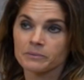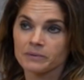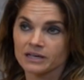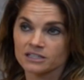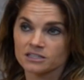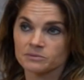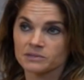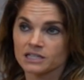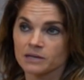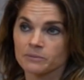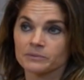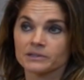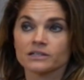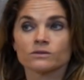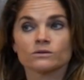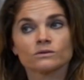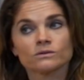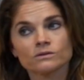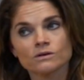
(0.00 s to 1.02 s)
management
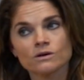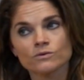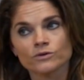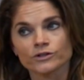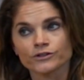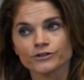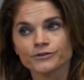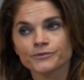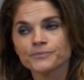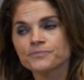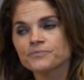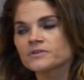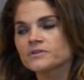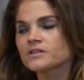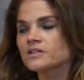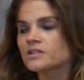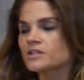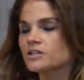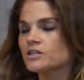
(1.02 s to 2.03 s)
company or owner.
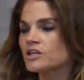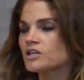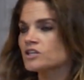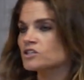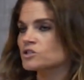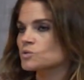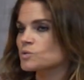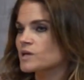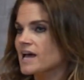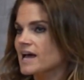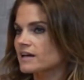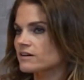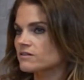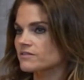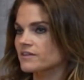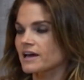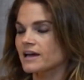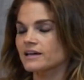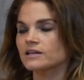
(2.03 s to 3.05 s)
So we had
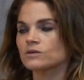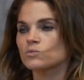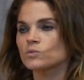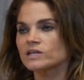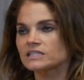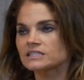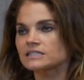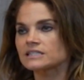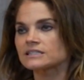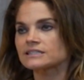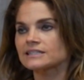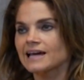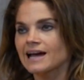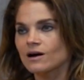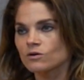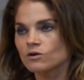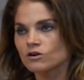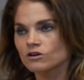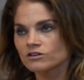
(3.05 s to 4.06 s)
all that, and we sent
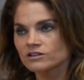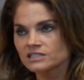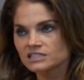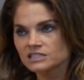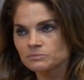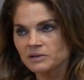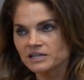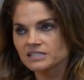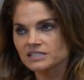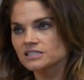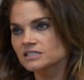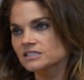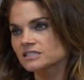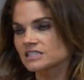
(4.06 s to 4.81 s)
out our inspection